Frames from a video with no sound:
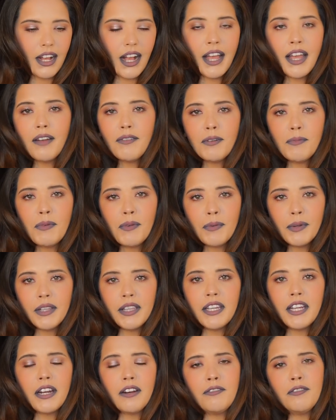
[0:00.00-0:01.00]
I have to be
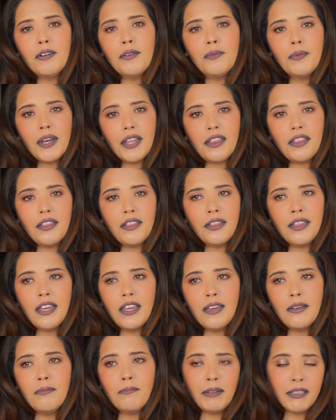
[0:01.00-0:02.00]
really careful with
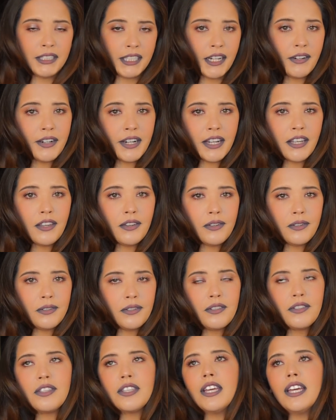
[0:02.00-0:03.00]
the mascara I
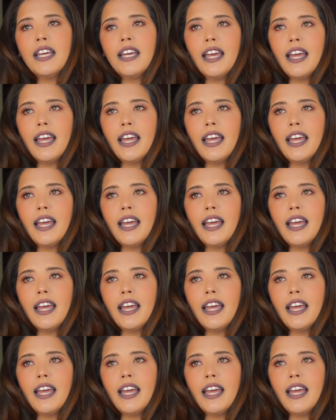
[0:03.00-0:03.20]
use